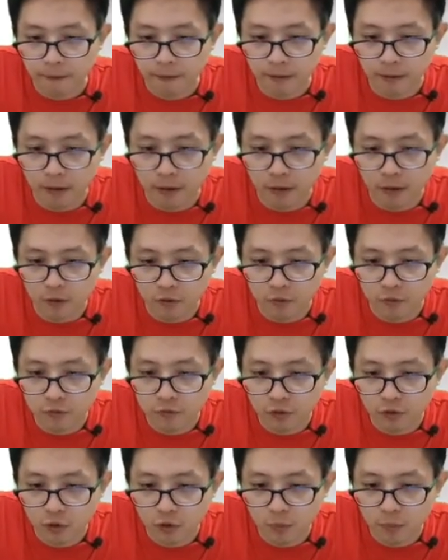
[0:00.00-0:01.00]
uh,
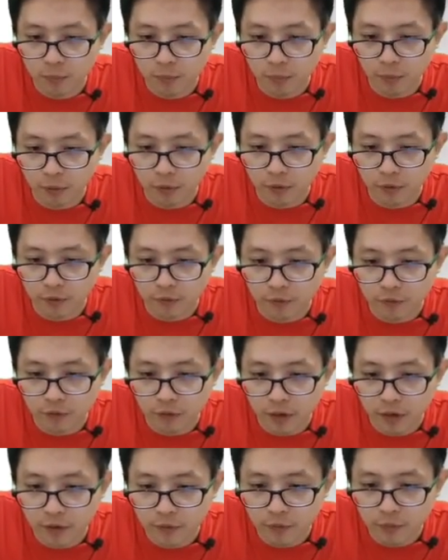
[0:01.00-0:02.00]

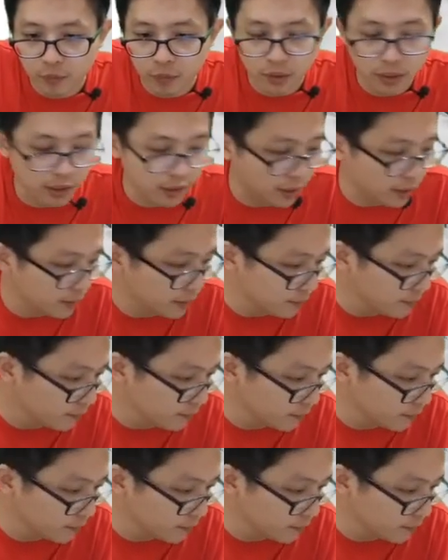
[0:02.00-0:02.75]
4.5105i